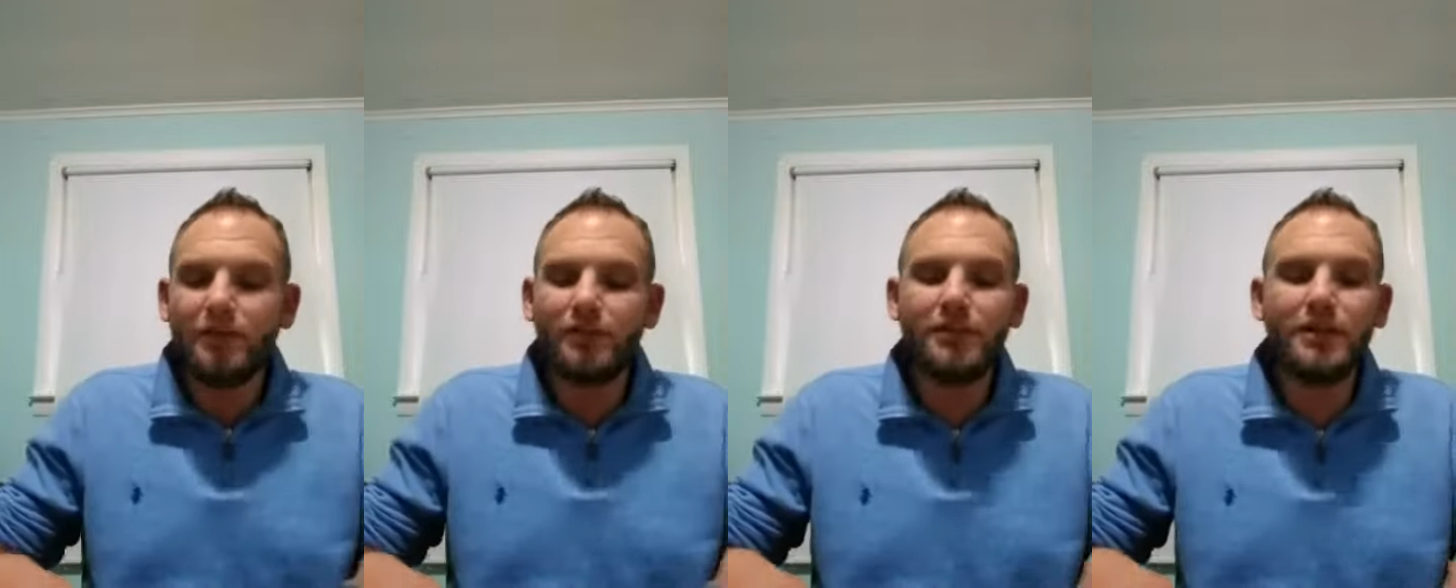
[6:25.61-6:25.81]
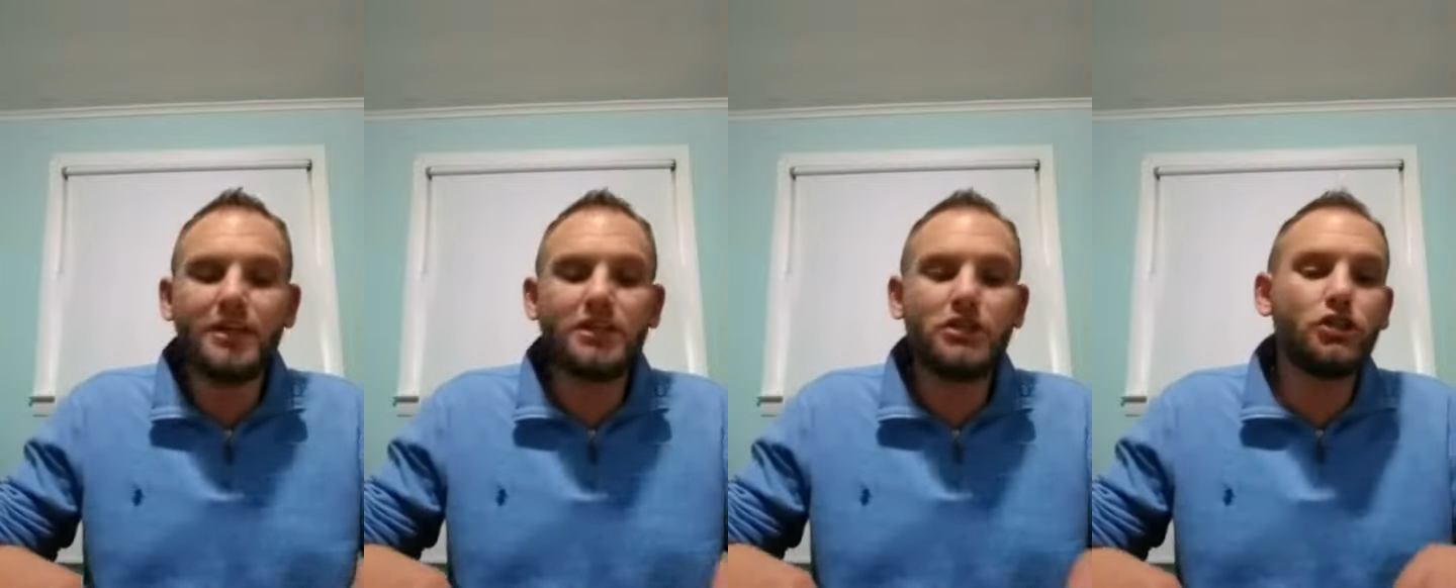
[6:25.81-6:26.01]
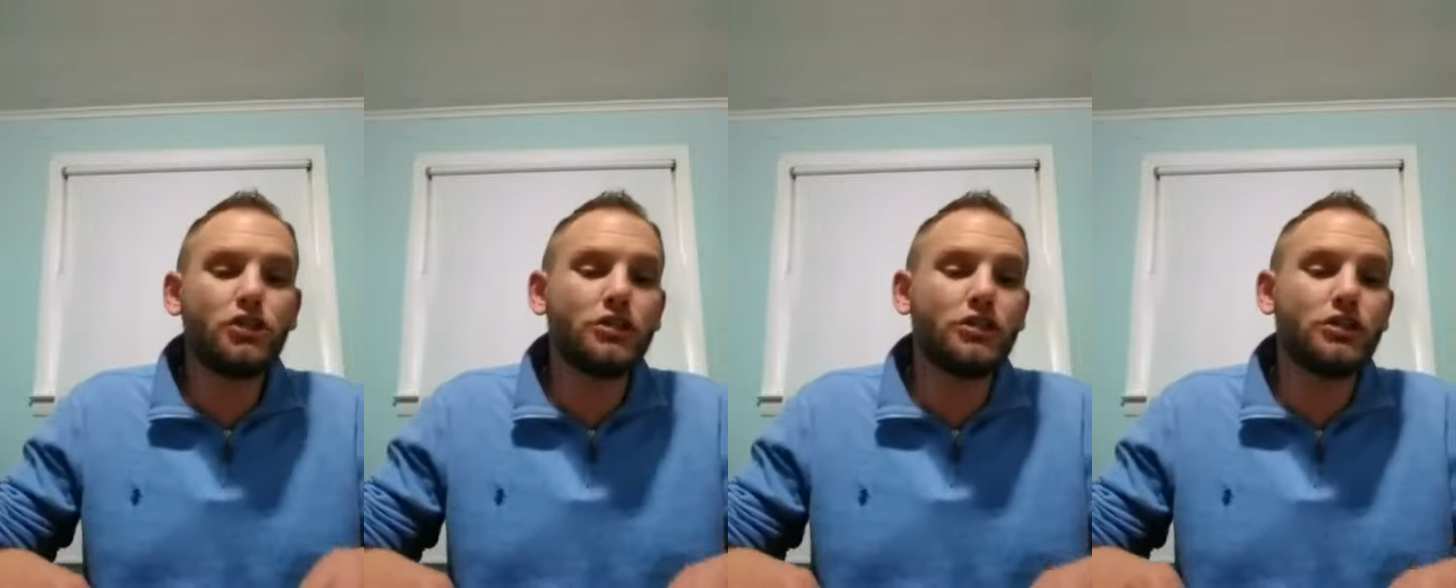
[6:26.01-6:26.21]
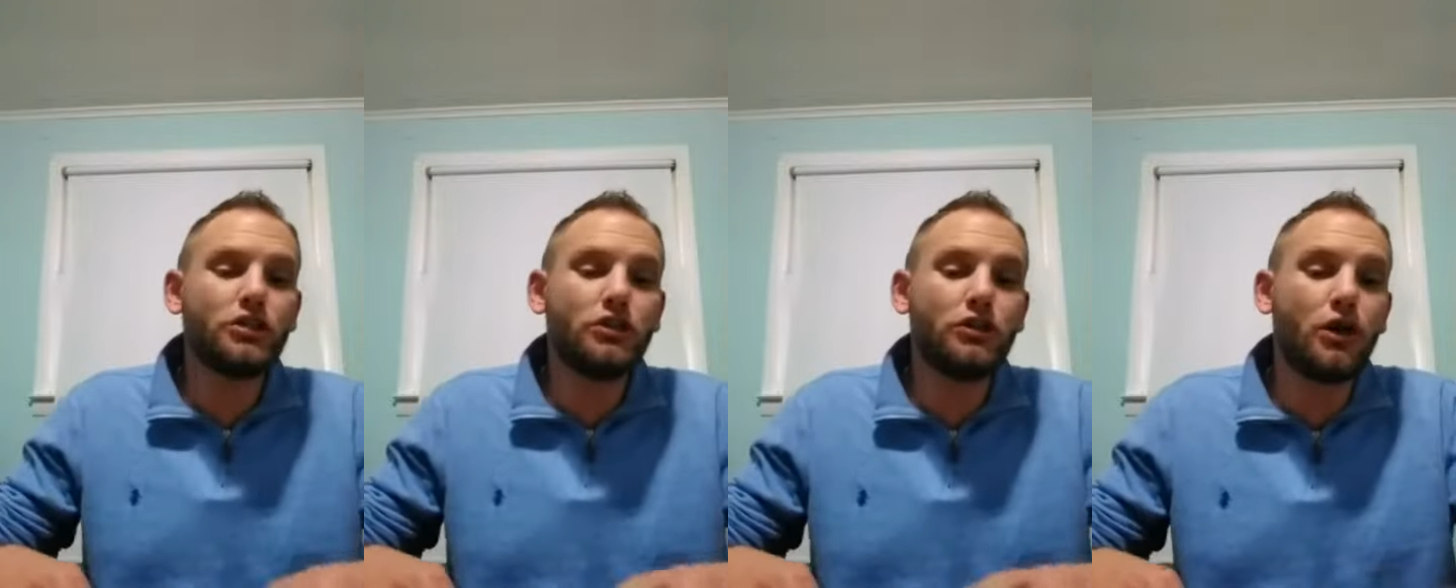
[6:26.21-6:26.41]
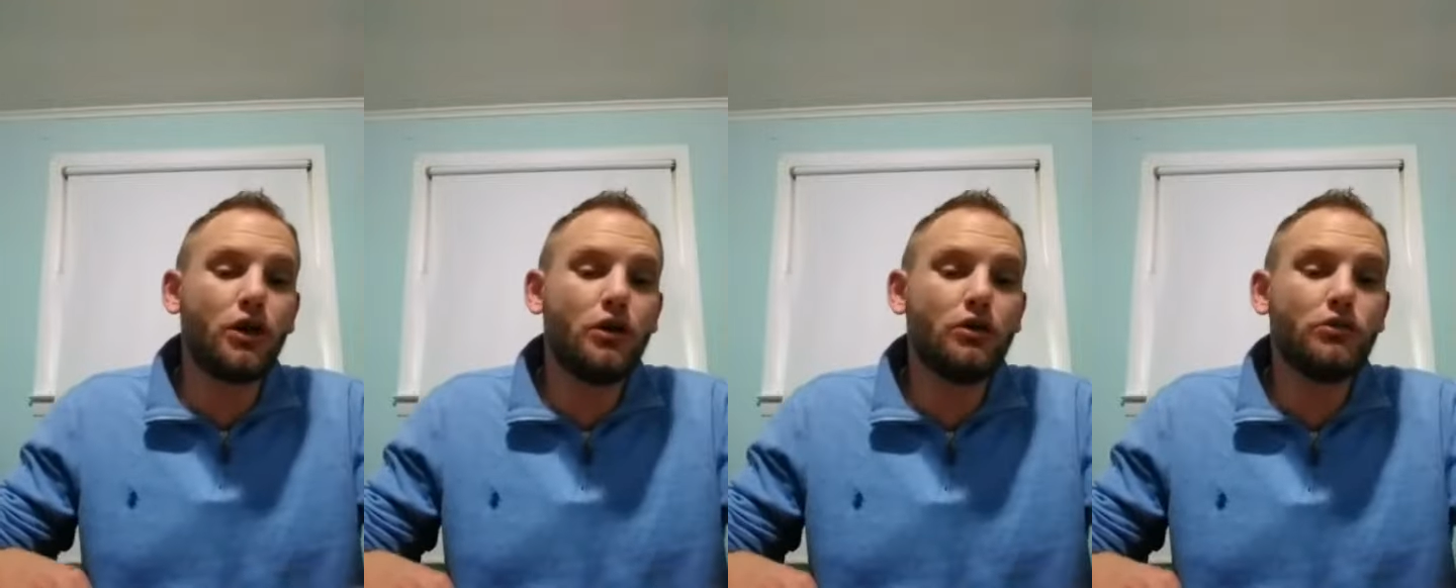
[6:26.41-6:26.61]
This
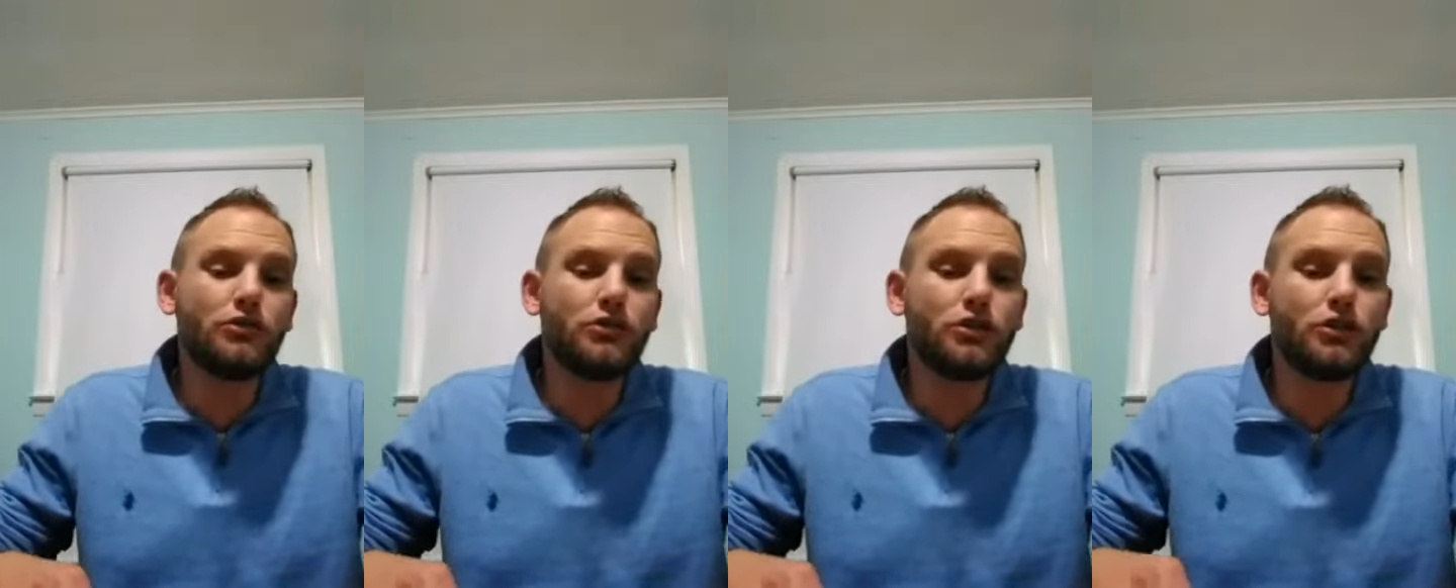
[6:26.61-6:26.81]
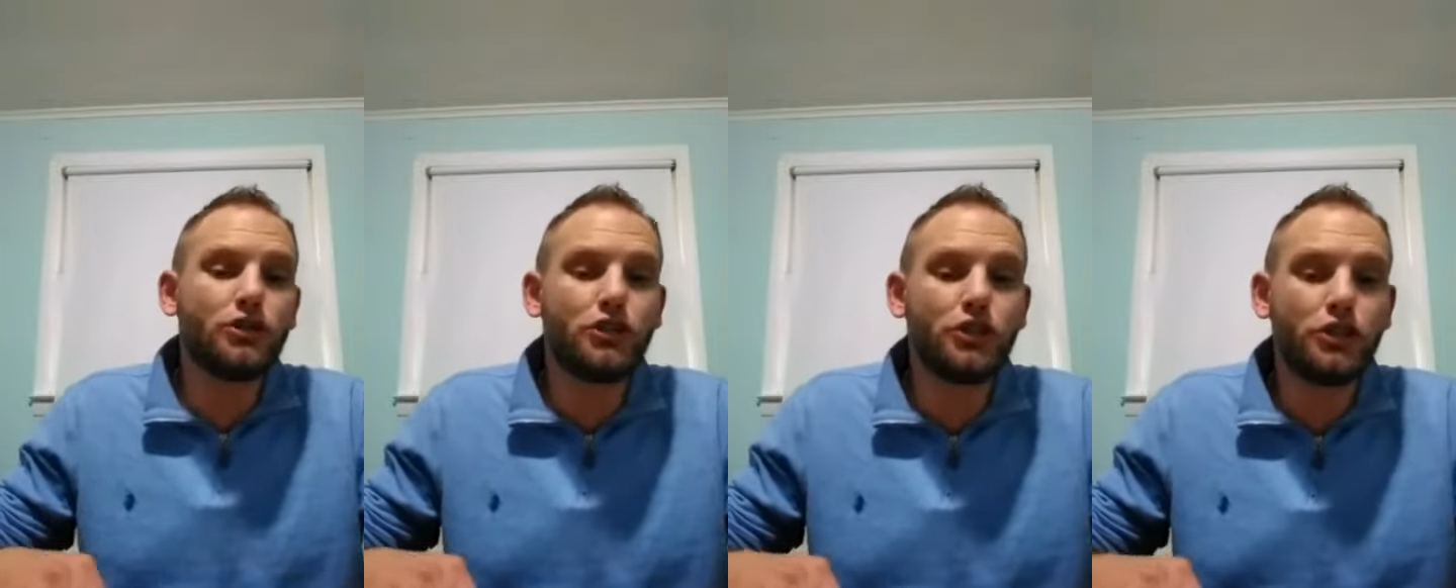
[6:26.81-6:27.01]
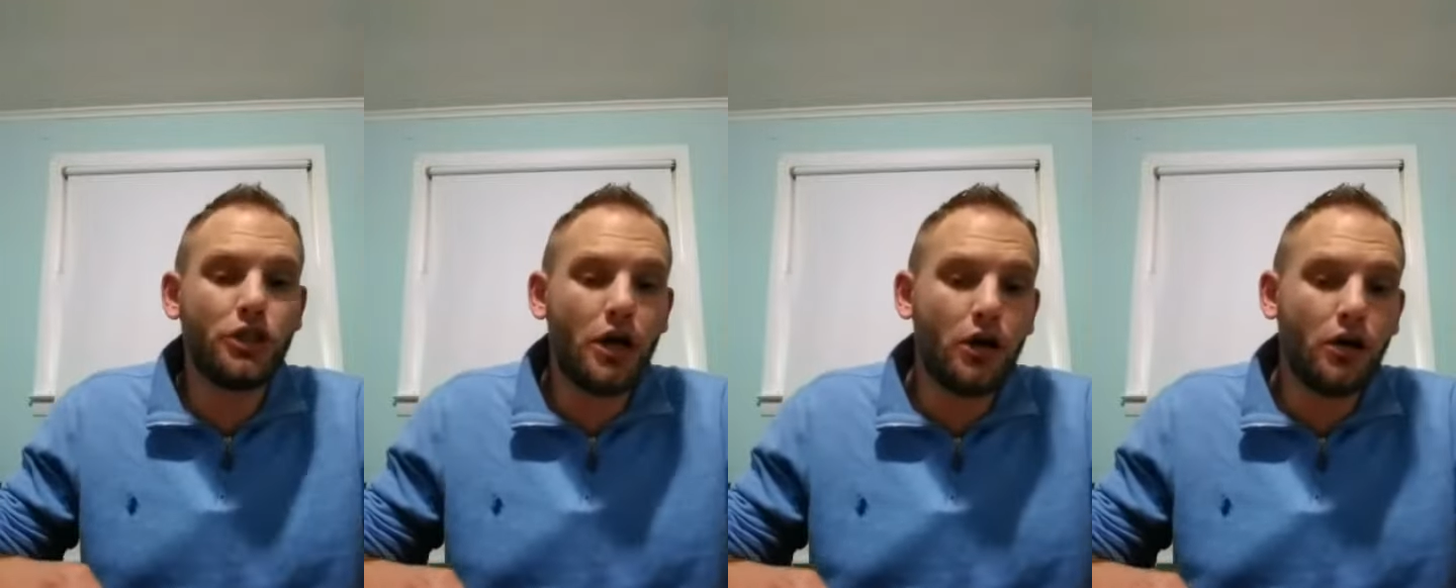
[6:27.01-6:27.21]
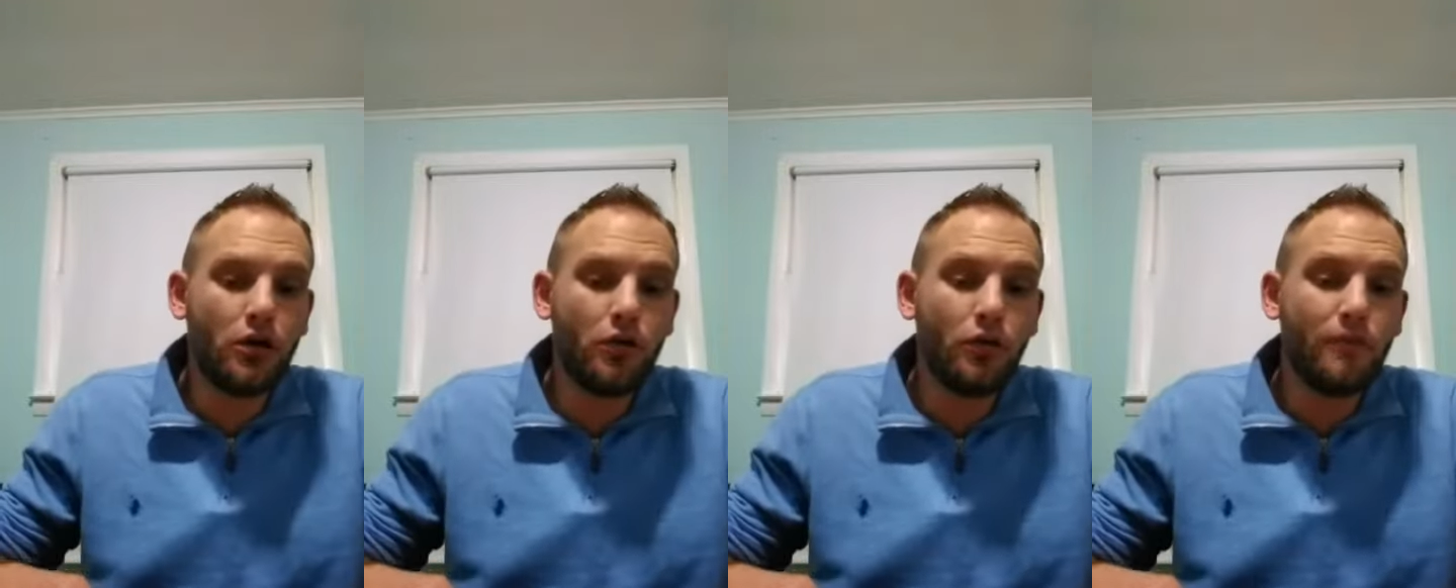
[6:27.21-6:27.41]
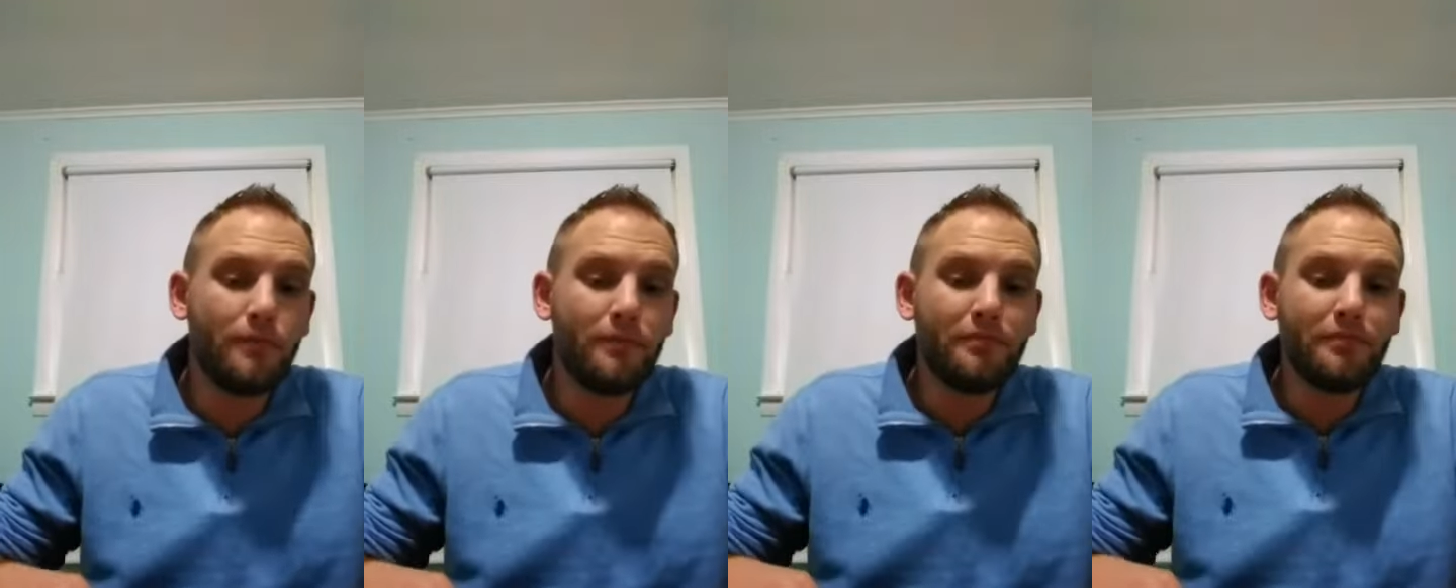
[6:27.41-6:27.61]
just goes to
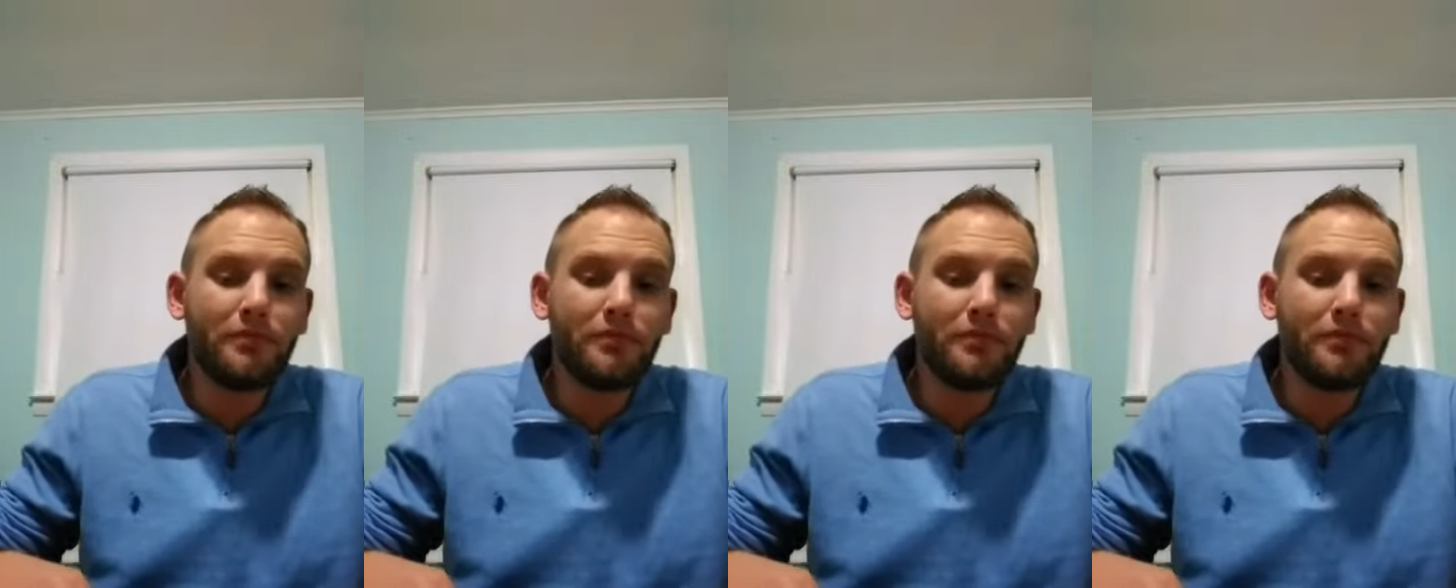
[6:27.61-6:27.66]
show